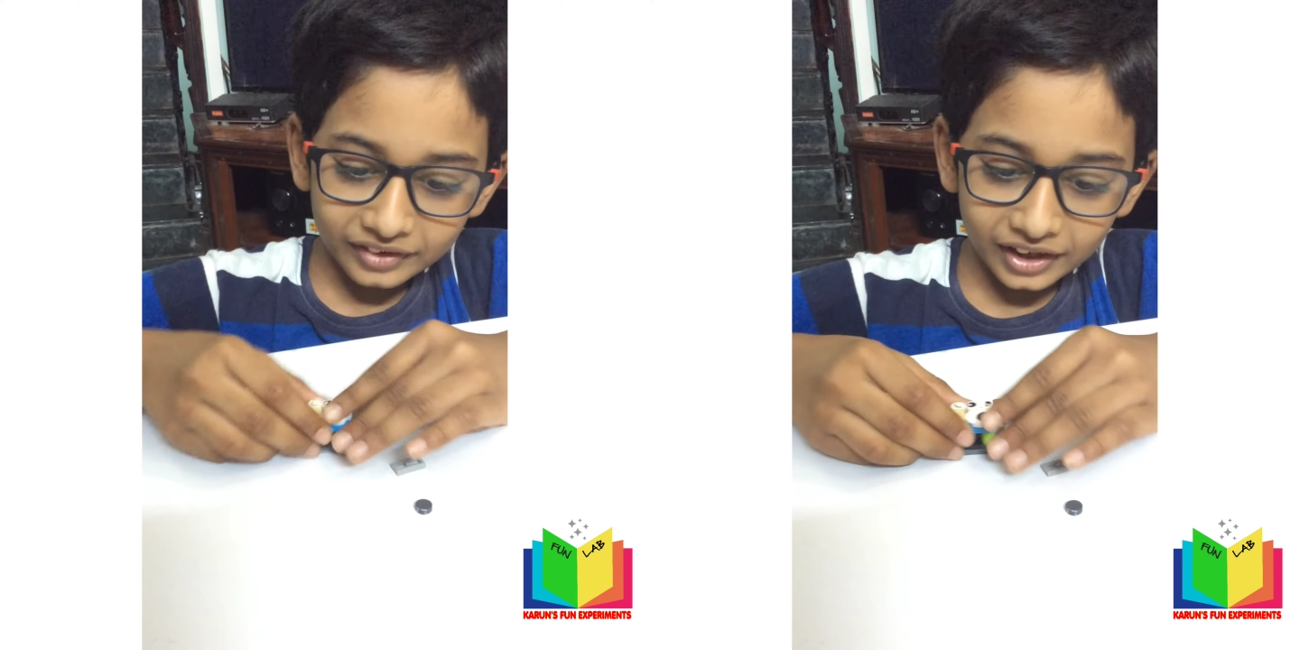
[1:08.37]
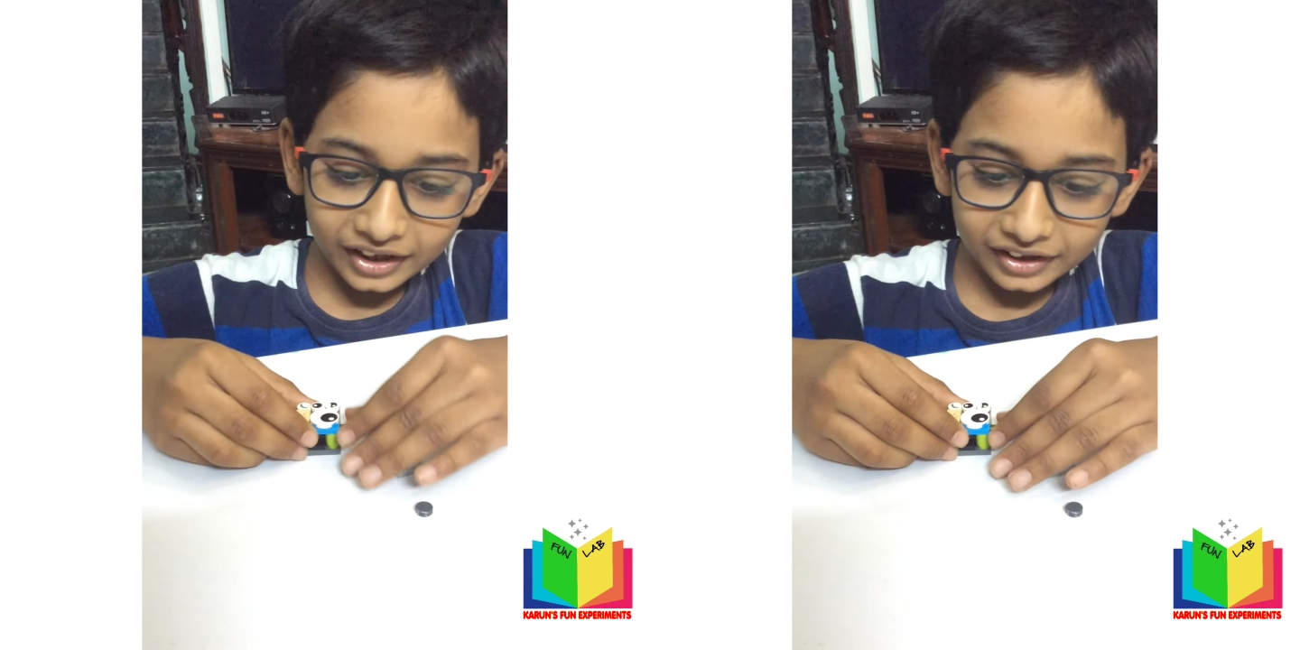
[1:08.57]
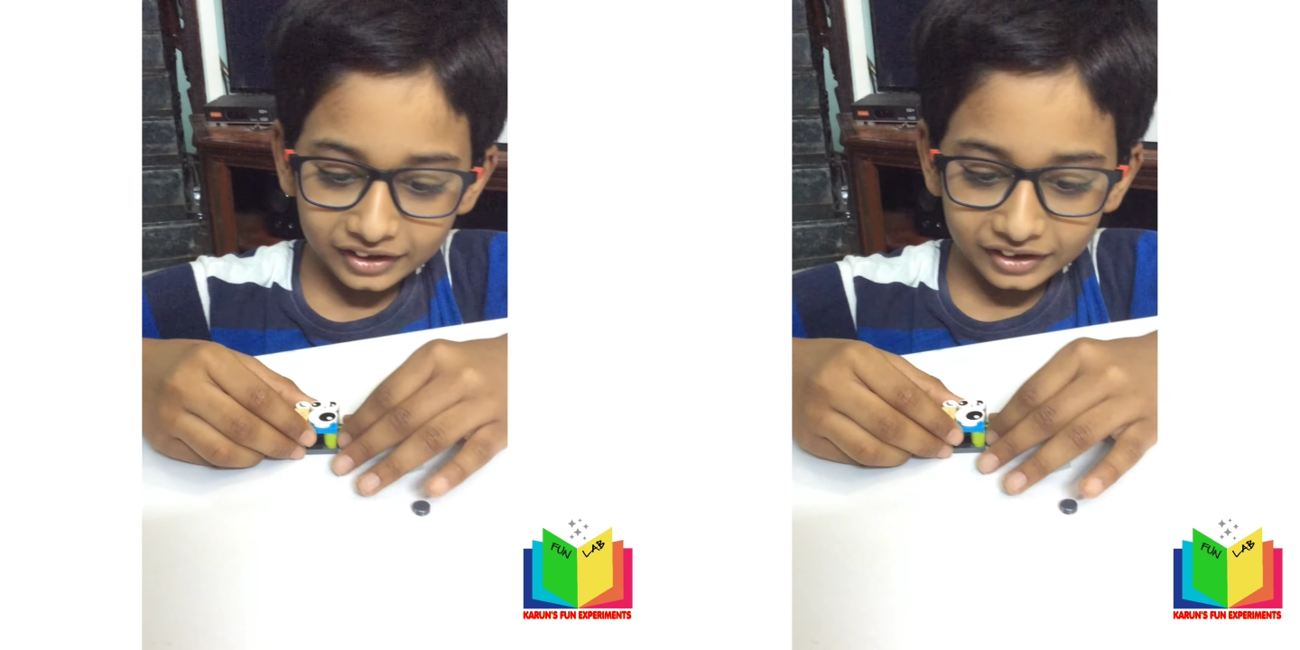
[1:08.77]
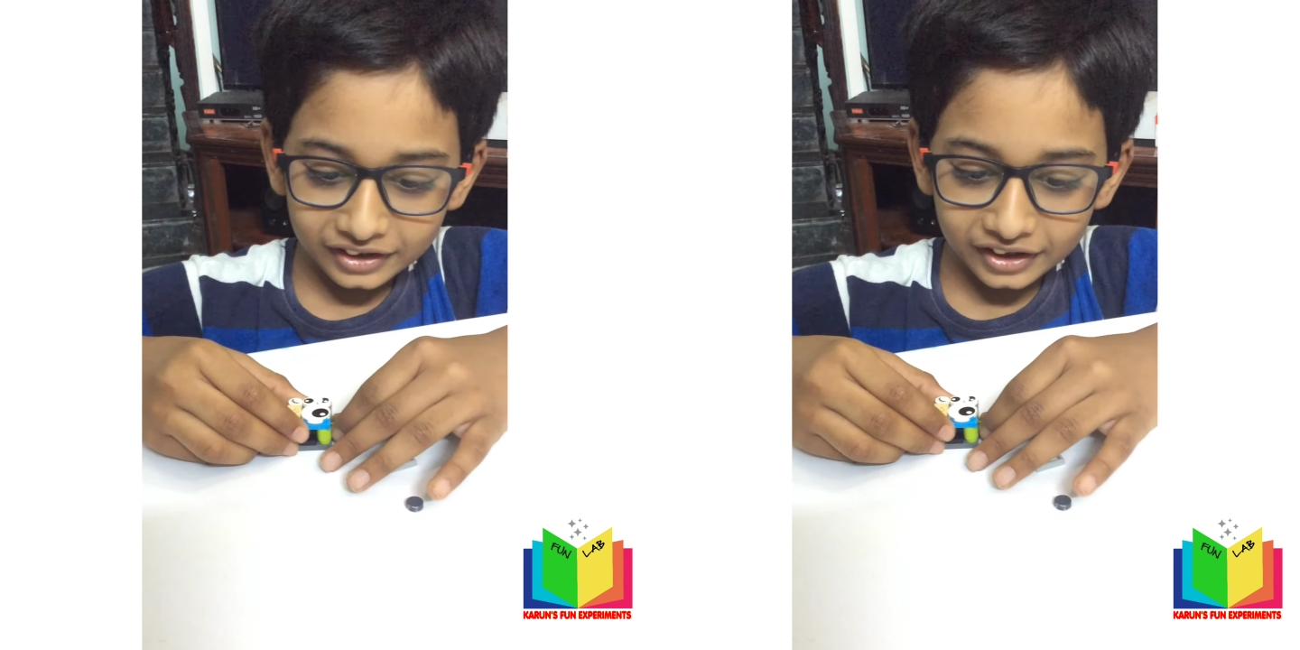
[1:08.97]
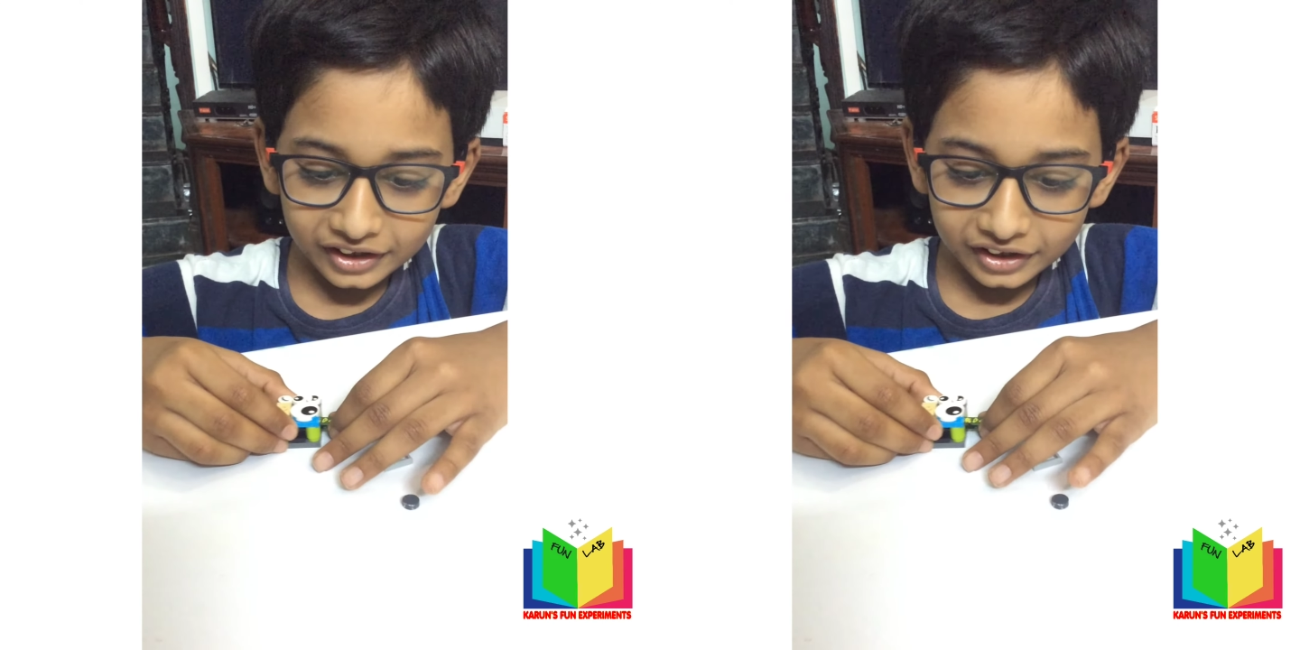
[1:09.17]
and
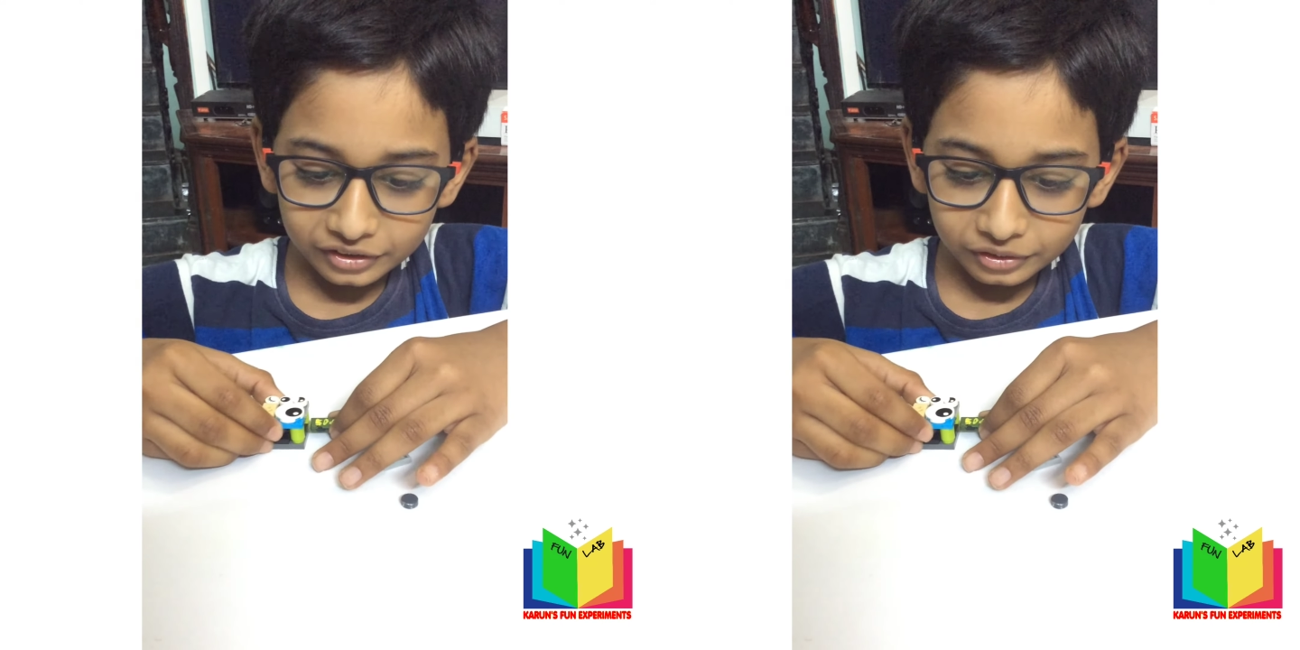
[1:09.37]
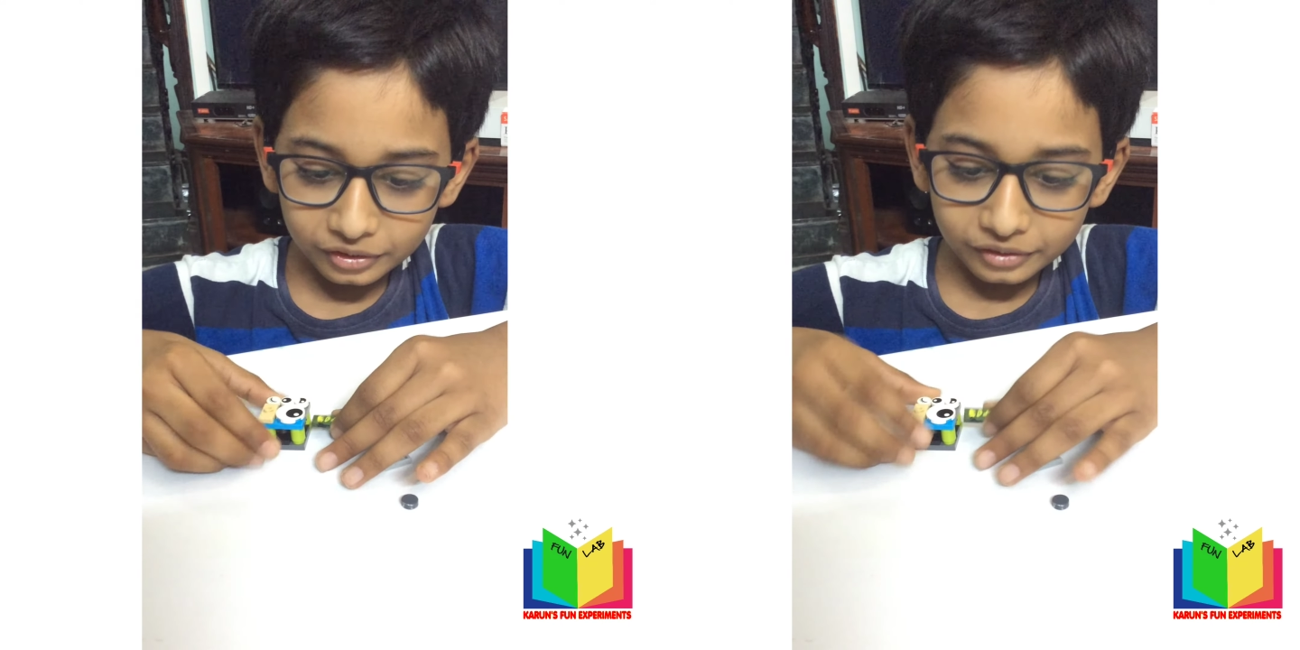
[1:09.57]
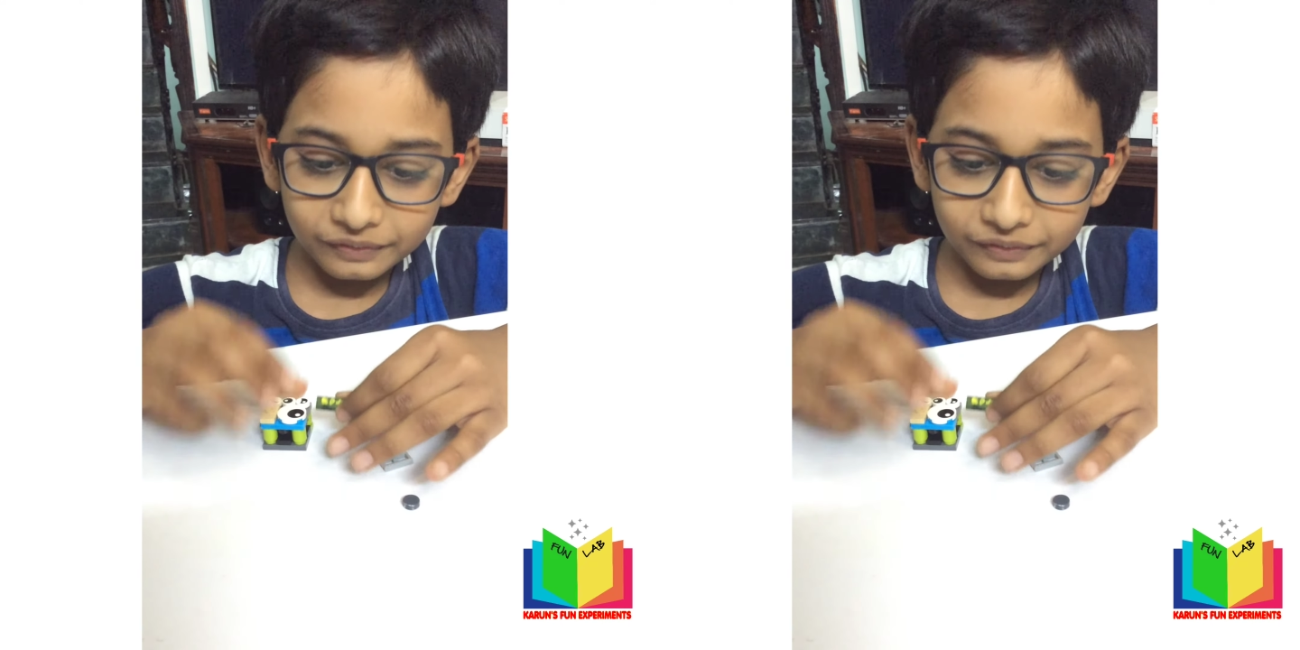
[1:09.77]
there you go,